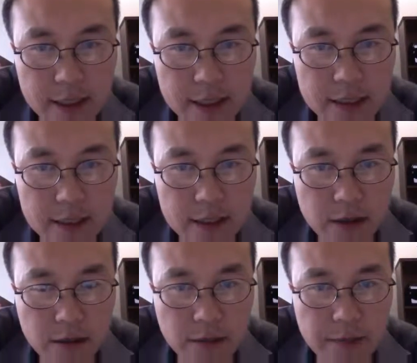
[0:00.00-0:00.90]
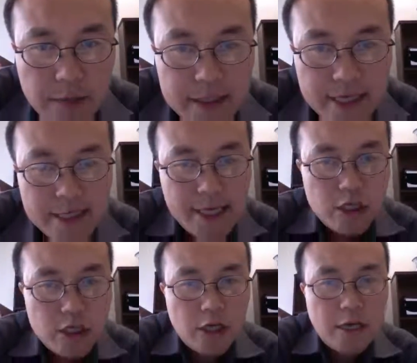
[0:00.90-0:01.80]
So besides
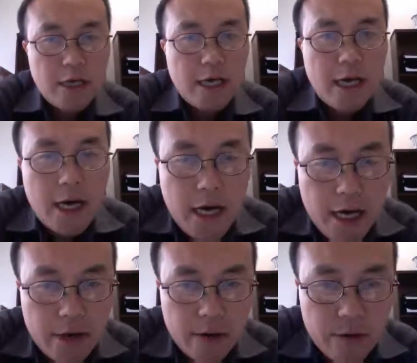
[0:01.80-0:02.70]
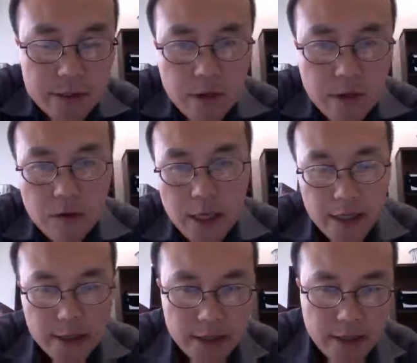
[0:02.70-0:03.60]
teaching, I also
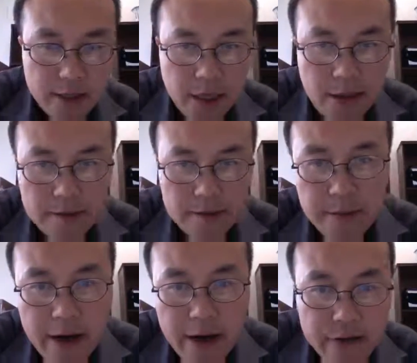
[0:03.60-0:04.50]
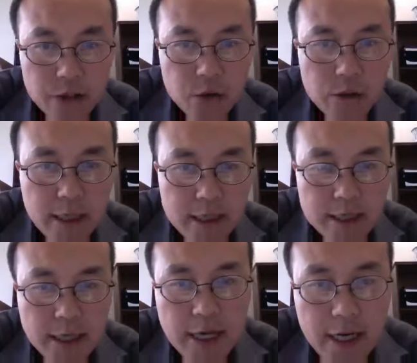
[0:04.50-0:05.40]
have some other duties
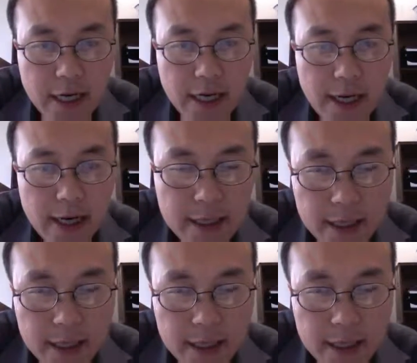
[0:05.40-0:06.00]
like